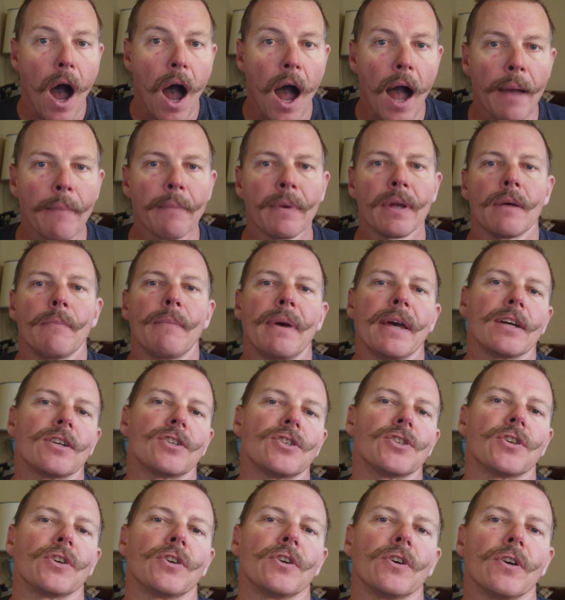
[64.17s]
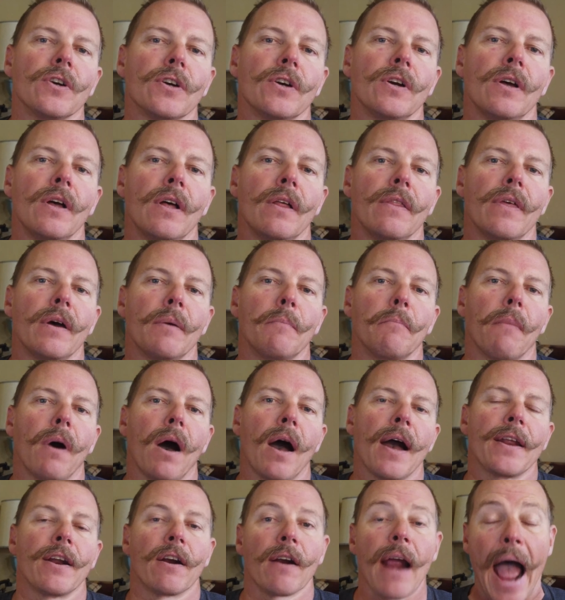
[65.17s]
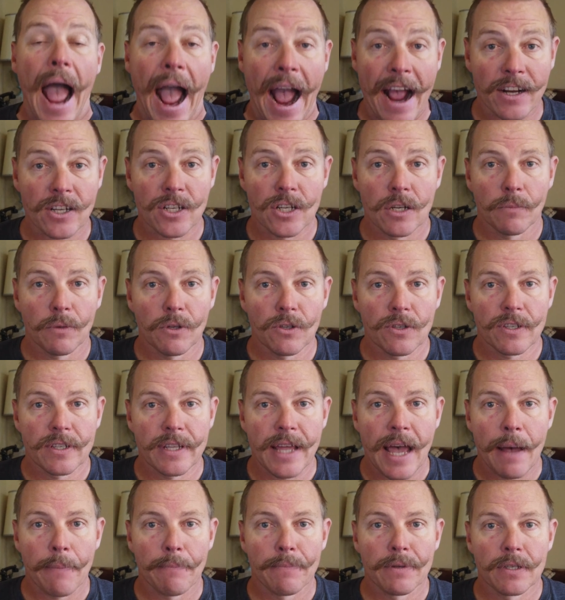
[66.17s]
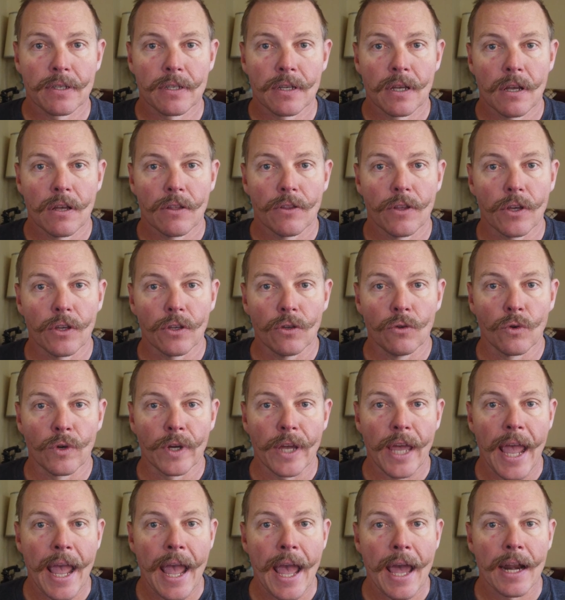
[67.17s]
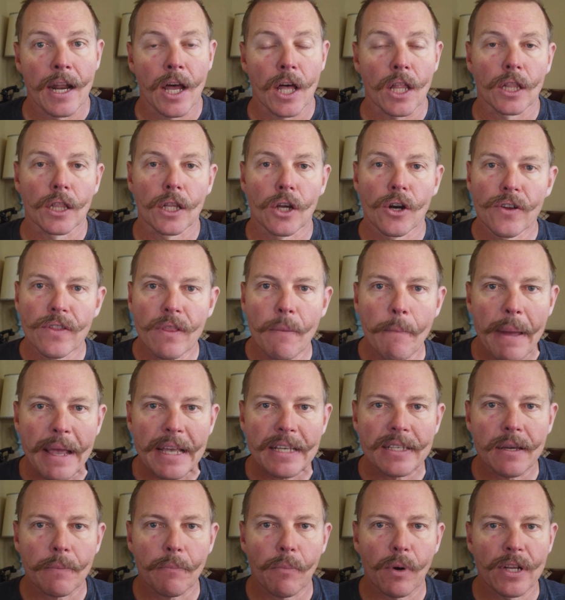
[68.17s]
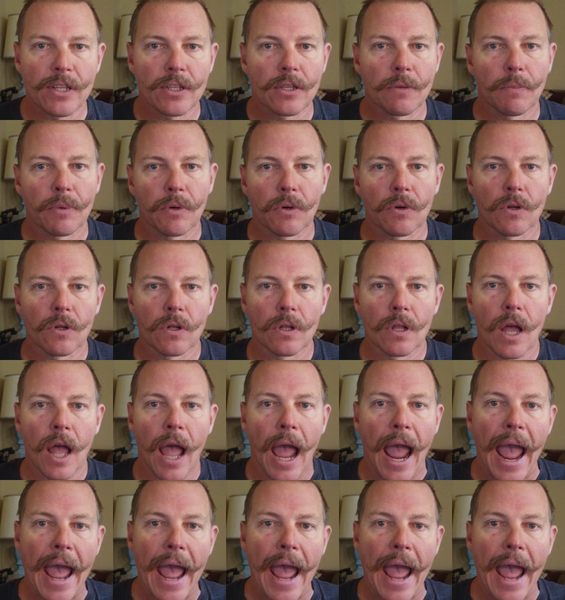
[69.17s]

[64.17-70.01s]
going to make sure that mine are actionable steps that you can learn the basic principle